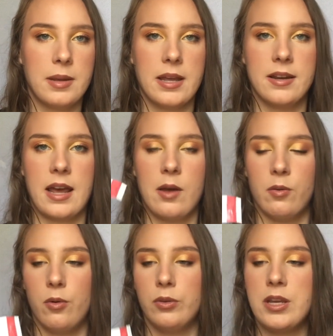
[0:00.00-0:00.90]
And I
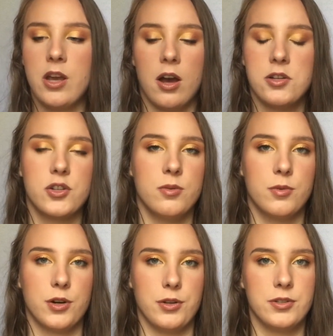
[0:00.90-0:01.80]
only got 2
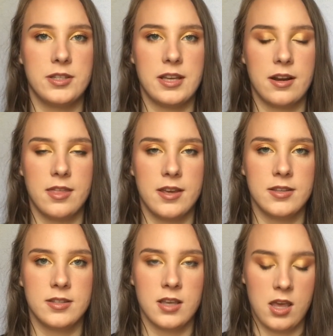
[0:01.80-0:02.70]
more uses out of
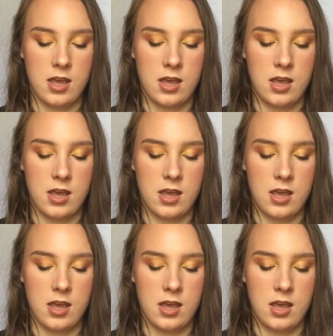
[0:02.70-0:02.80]
this